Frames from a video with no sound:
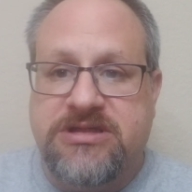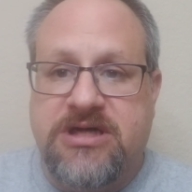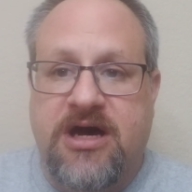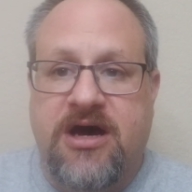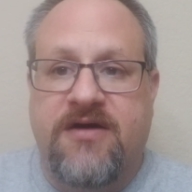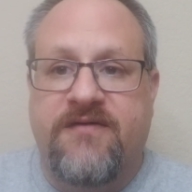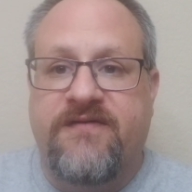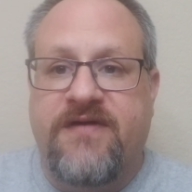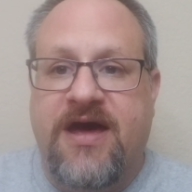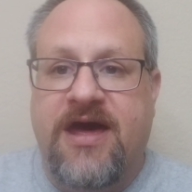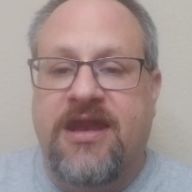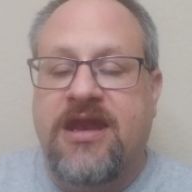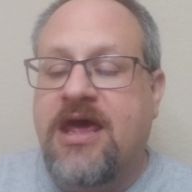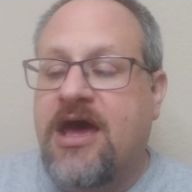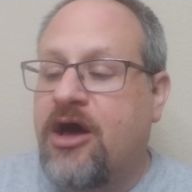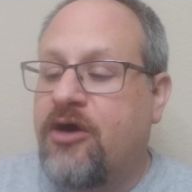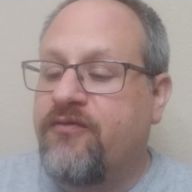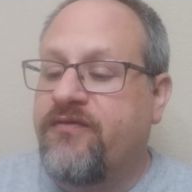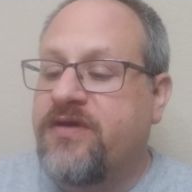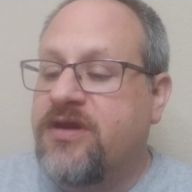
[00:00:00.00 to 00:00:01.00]
of an
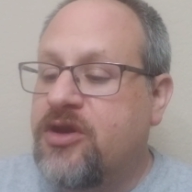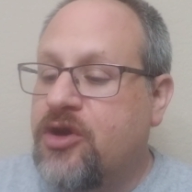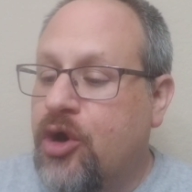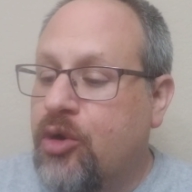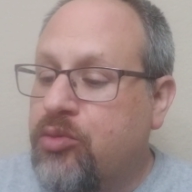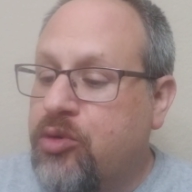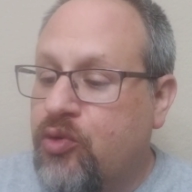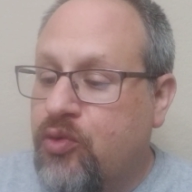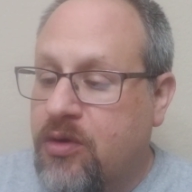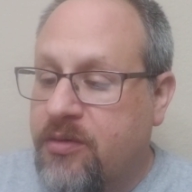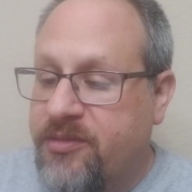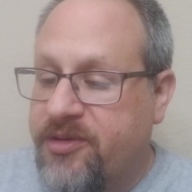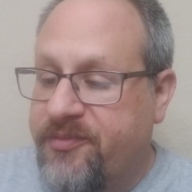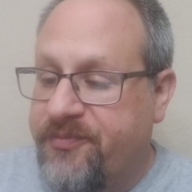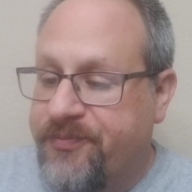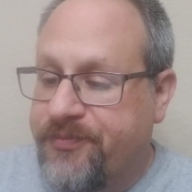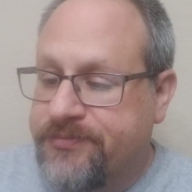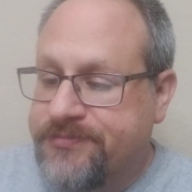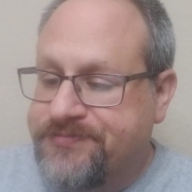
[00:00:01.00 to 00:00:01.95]
elven noblewoman.